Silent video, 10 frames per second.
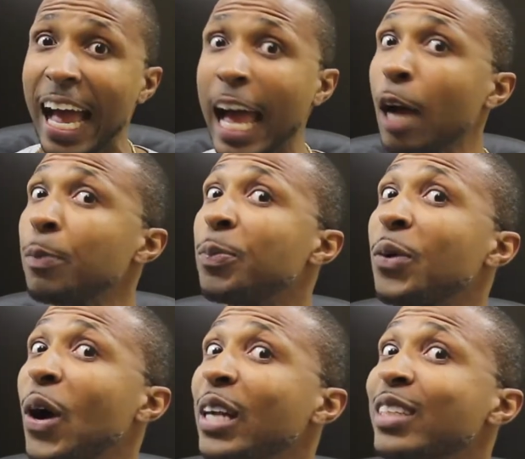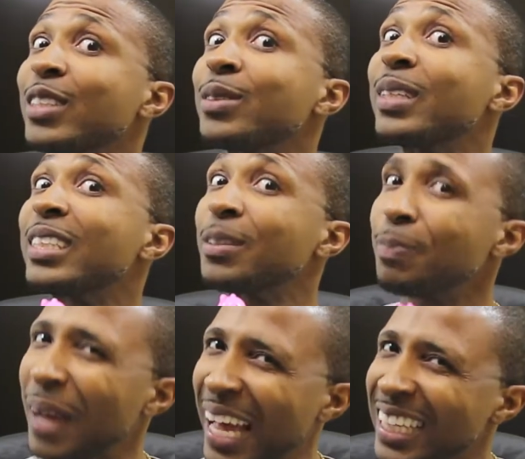I brought you a
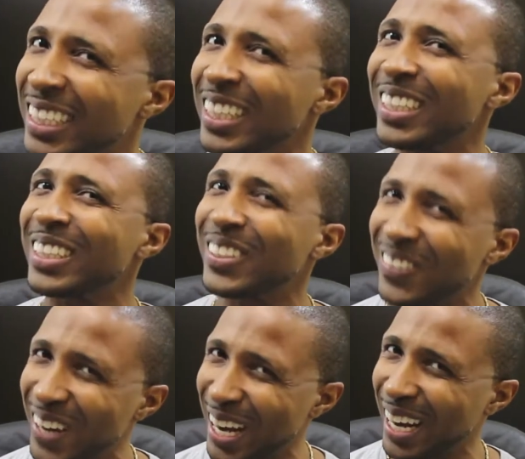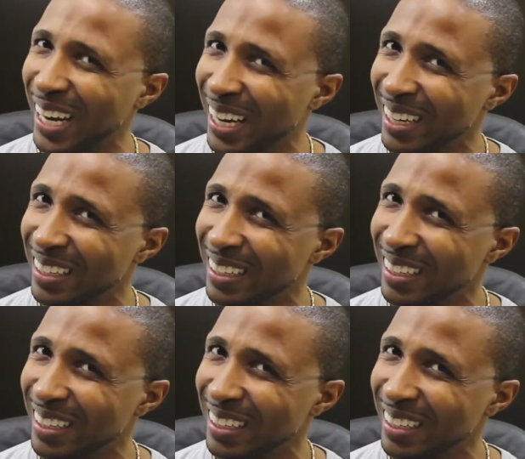special treat.